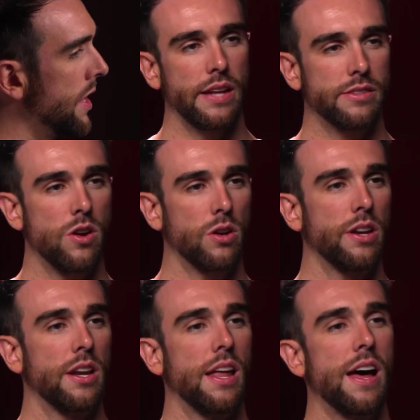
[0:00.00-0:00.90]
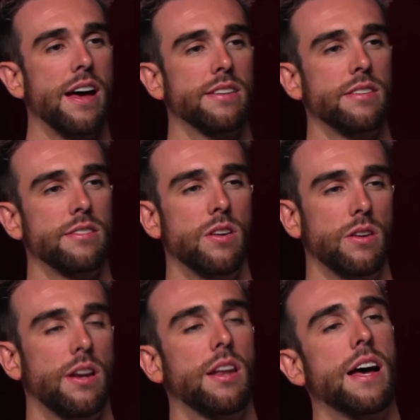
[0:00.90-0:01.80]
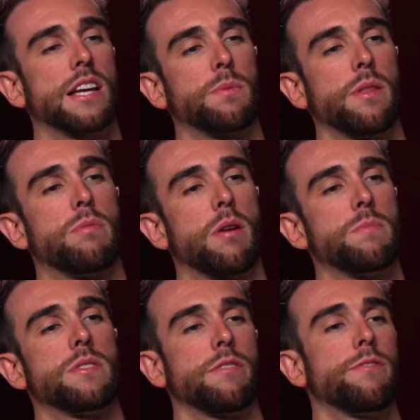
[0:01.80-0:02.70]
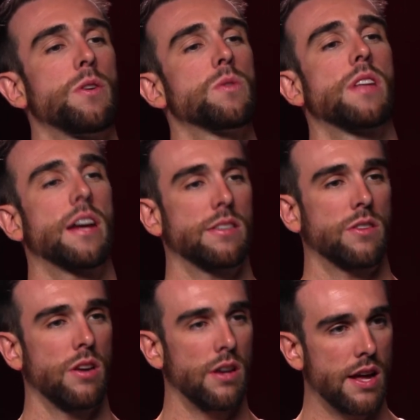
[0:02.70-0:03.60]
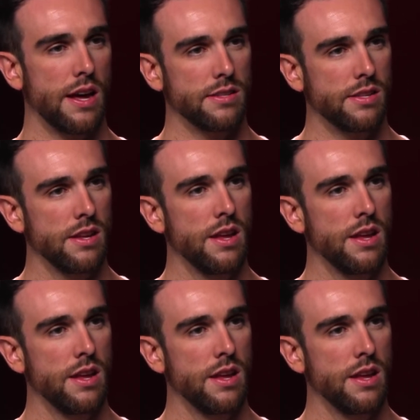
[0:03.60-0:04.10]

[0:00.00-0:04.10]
Yeah, it's not going to last. It's not going to last. But the problem is it feels like it's going to last.